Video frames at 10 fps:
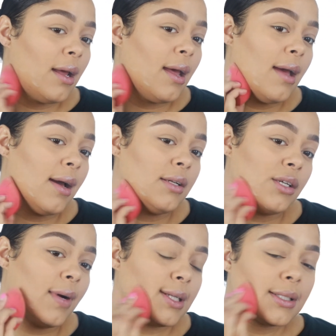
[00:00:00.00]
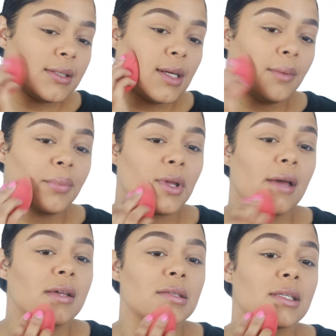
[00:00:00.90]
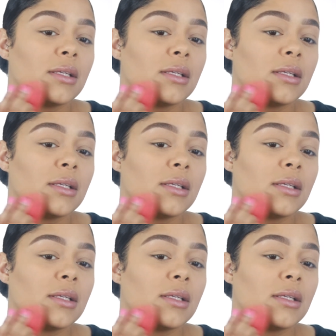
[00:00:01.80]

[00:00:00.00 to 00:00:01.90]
and you want it to stay in place.